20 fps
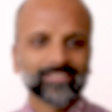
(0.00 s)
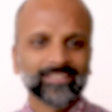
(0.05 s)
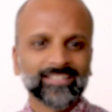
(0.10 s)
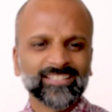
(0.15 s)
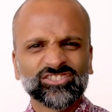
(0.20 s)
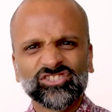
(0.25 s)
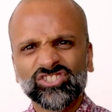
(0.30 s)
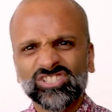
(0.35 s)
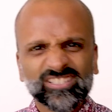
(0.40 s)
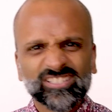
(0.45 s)

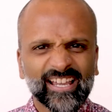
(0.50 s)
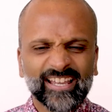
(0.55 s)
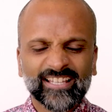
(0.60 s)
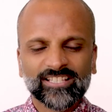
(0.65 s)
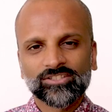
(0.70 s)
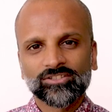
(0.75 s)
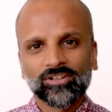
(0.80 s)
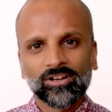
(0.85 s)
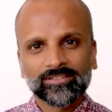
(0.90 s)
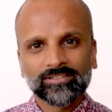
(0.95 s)
is just getting
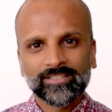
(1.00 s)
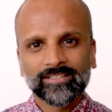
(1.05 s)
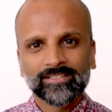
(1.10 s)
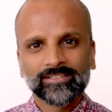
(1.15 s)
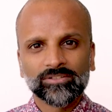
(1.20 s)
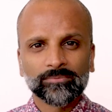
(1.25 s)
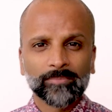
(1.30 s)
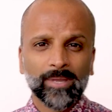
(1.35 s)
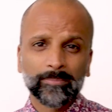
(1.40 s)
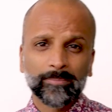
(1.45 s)
started,
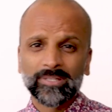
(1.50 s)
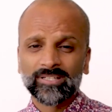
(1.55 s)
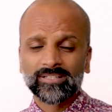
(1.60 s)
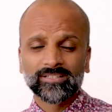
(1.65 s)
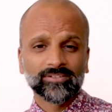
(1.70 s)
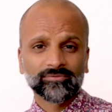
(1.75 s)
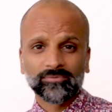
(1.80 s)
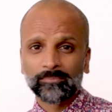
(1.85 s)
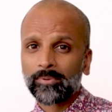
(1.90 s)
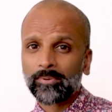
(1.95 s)
you may be in a
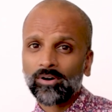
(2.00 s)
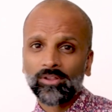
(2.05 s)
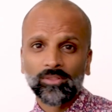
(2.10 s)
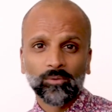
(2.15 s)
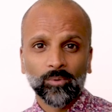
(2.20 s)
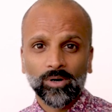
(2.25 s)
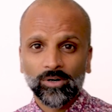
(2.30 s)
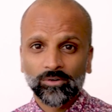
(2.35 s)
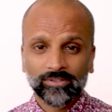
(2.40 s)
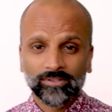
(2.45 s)
different part of the
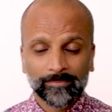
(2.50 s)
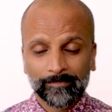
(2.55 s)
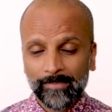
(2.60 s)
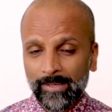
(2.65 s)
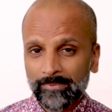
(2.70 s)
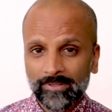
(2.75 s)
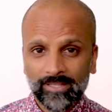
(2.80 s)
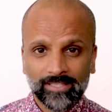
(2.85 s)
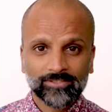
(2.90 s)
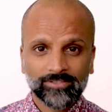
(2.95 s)
world, and
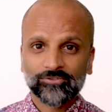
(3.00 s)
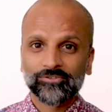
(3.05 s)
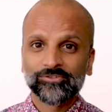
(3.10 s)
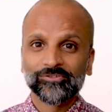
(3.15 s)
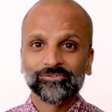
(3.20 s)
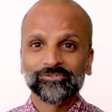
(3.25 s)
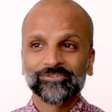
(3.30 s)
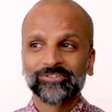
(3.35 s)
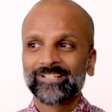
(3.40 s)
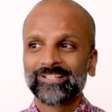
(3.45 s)
maybe that's
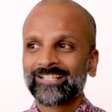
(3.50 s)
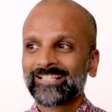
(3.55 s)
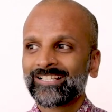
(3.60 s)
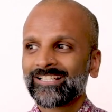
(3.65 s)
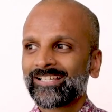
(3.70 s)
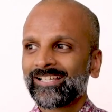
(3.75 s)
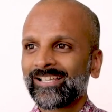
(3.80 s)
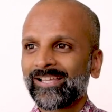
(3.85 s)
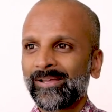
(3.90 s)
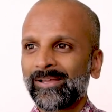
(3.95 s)
true,
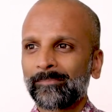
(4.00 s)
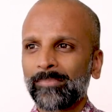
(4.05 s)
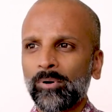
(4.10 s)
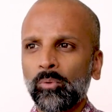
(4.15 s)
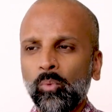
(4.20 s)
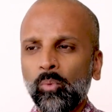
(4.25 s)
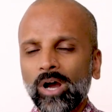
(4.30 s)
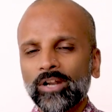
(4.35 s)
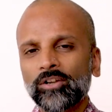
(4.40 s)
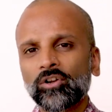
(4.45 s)
but
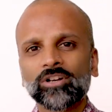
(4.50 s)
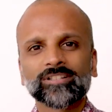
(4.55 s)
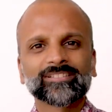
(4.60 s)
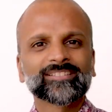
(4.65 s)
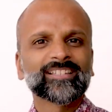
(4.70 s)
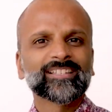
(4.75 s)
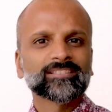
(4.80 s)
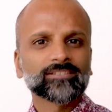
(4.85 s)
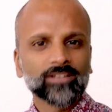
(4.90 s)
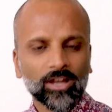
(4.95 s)
why not
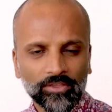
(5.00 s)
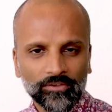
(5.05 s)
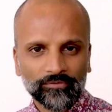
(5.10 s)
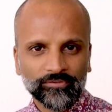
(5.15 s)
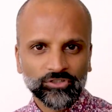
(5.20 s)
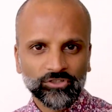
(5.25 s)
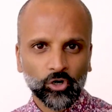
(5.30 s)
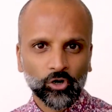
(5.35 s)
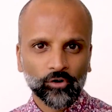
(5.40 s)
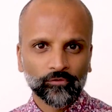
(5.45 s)
assist other
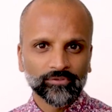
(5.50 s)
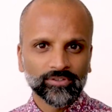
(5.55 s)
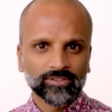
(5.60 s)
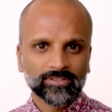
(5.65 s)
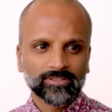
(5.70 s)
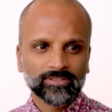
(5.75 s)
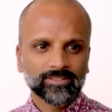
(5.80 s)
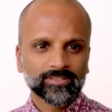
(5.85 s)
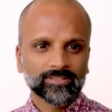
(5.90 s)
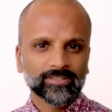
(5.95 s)

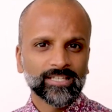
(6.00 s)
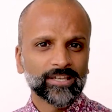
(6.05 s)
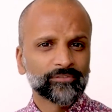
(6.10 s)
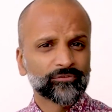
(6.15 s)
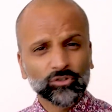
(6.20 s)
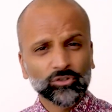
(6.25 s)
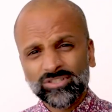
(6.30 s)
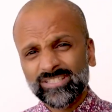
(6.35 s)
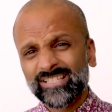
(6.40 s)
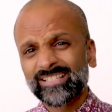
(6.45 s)
photographers? If
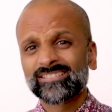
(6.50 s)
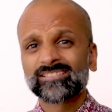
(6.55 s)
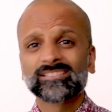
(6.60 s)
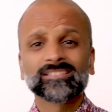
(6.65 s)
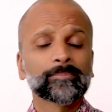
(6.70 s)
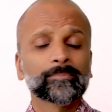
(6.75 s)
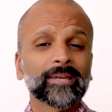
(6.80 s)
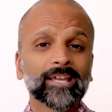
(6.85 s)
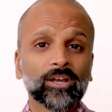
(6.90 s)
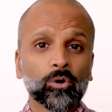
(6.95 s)
your season's
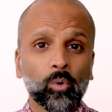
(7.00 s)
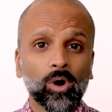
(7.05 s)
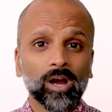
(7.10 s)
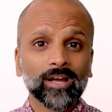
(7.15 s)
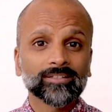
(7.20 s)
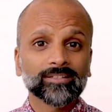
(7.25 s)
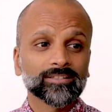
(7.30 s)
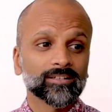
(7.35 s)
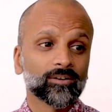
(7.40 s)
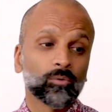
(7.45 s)
a bit
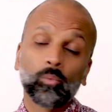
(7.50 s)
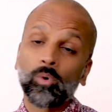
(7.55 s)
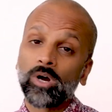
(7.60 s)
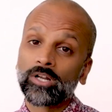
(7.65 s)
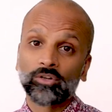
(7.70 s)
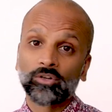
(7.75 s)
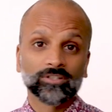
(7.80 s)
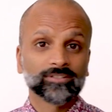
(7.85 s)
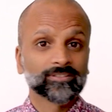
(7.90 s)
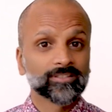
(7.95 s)
quieter, why
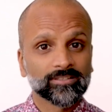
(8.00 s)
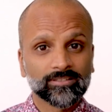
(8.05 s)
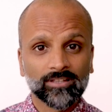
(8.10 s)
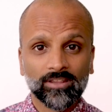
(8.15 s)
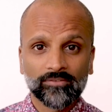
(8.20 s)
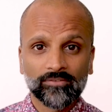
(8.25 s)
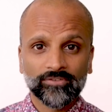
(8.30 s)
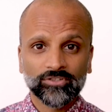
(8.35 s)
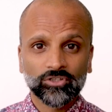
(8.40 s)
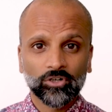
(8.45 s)
not assist
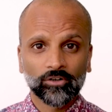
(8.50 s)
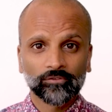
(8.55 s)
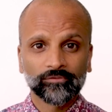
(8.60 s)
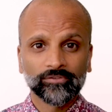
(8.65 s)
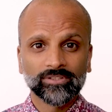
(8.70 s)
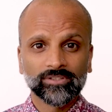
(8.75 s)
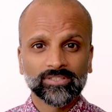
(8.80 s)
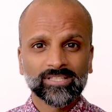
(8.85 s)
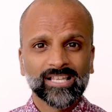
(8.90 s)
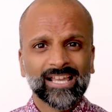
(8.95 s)
other
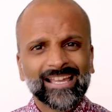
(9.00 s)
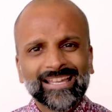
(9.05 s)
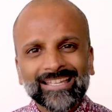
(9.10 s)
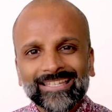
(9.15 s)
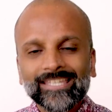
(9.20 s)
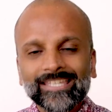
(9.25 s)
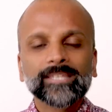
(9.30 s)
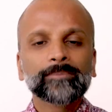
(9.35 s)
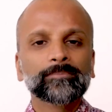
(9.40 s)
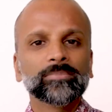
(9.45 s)
photographers?
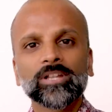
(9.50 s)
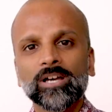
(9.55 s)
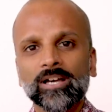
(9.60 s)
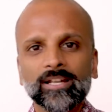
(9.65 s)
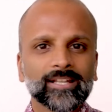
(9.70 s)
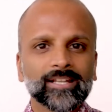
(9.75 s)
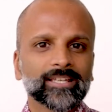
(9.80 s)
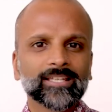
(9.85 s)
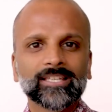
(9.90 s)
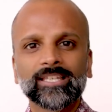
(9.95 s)
Keep
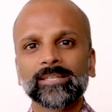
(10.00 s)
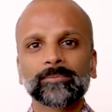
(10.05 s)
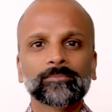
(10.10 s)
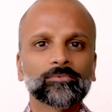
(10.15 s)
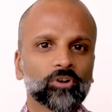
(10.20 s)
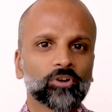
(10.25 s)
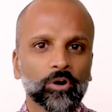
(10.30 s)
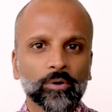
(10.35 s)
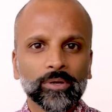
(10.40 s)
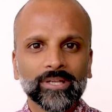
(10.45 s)
learning, keep
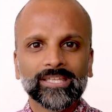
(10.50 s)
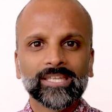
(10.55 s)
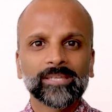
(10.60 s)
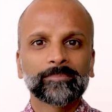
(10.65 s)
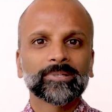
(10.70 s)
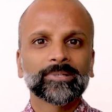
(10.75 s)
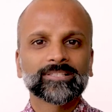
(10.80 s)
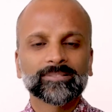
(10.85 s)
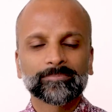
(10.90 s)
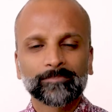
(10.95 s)
growing, keep
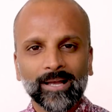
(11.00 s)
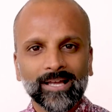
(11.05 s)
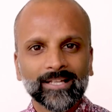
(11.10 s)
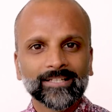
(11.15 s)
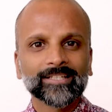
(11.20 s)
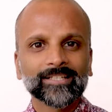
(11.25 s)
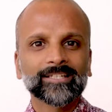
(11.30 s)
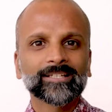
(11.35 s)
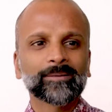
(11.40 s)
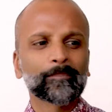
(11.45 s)

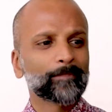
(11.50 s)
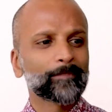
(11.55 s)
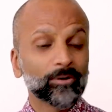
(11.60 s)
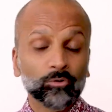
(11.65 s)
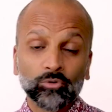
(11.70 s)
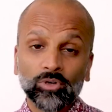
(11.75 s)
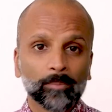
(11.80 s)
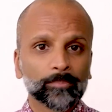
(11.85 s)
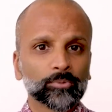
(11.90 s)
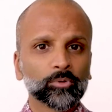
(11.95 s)
expanding,
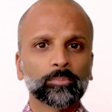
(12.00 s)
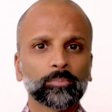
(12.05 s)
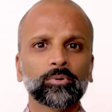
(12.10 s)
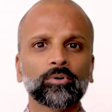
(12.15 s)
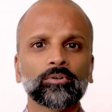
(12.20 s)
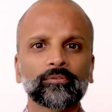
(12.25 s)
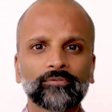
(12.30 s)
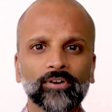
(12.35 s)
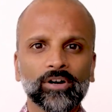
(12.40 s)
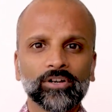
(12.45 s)
build up your
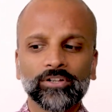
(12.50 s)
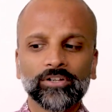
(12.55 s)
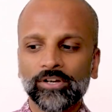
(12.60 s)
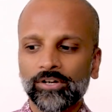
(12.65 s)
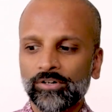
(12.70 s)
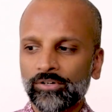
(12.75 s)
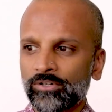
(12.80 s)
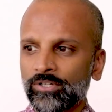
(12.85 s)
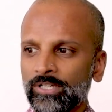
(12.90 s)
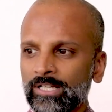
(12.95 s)

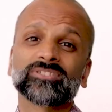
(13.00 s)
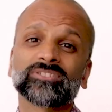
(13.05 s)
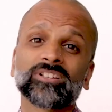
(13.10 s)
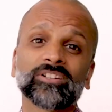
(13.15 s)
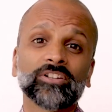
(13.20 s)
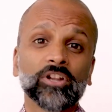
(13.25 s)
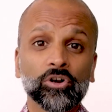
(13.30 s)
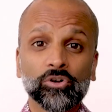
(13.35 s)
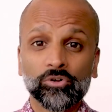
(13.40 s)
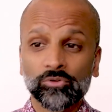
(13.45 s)
portfolio, because I
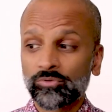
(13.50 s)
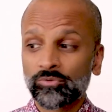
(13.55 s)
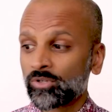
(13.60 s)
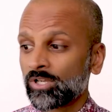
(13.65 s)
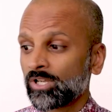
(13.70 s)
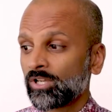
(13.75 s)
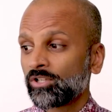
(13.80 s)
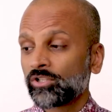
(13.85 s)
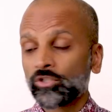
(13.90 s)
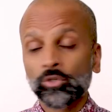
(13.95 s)
know
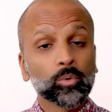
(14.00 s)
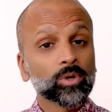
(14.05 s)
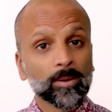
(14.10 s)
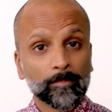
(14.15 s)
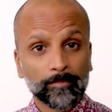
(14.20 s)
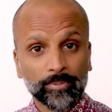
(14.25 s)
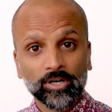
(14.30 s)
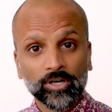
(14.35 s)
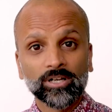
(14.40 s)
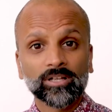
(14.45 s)
you want to
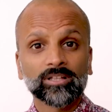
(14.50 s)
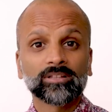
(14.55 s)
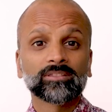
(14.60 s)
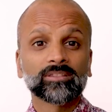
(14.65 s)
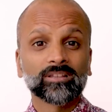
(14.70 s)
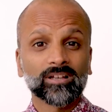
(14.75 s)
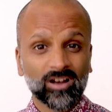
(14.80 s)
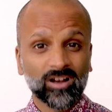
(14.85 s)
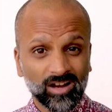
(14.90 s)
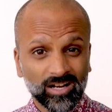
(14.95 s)
book
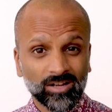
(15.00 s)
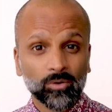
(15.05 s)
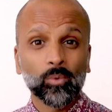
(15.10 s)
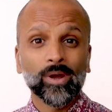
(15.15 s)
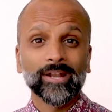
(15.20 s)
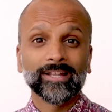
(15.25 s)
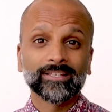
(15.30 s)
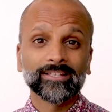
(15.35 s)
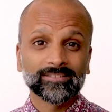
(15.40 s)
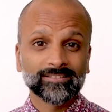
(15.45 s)
the kind of
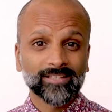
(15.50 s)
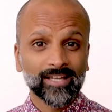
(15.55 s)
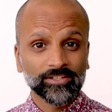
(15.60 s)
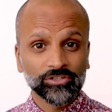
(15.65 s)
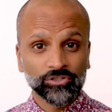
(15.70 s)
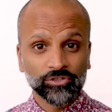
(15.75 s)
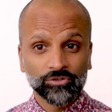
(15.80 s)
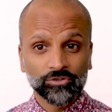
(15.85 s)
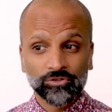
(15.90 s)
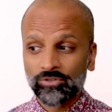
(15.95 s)
weddings that
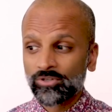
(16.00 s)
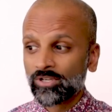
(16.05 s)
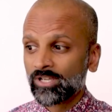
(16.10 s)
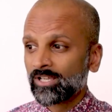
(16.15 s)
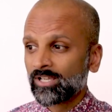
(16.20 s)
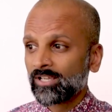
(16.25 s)
you